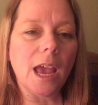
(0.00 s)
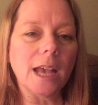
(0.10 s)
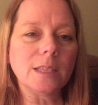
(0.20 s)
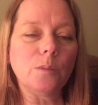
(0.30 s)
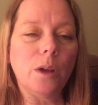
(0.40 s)

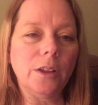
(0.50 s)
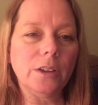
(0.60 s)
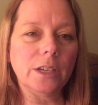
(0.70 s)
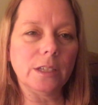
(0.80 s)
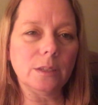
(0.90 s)
As well,
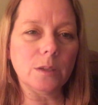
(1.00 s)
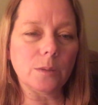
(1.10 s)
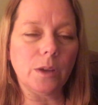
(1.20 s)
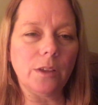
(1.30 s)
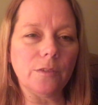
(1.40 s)
you're going to lose
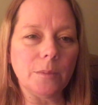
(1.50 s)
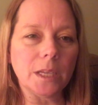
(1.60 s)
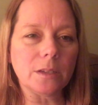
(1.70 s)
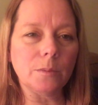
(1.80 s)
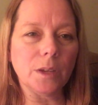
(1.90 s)
weight from
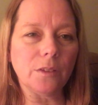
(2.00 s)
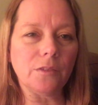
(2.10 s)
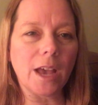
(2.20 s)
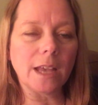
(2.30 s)
intermittent